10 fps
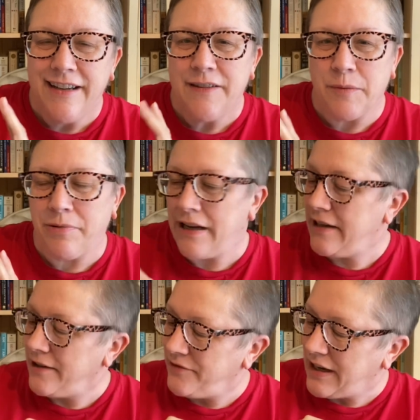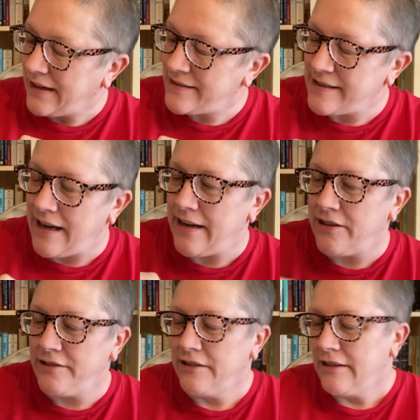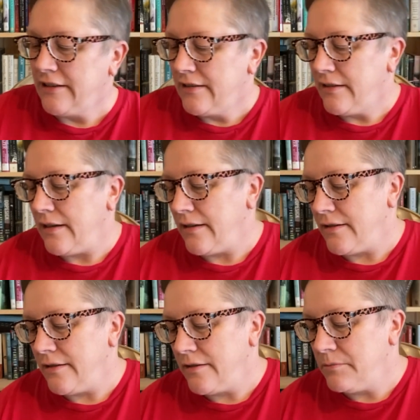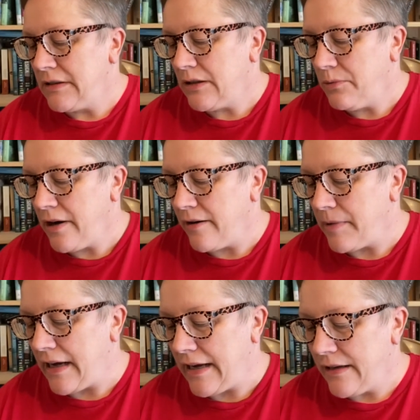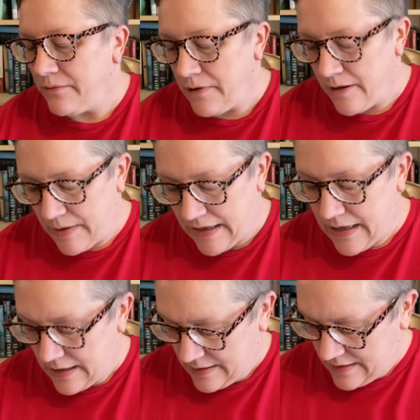The Planet of Exile. Where am I at?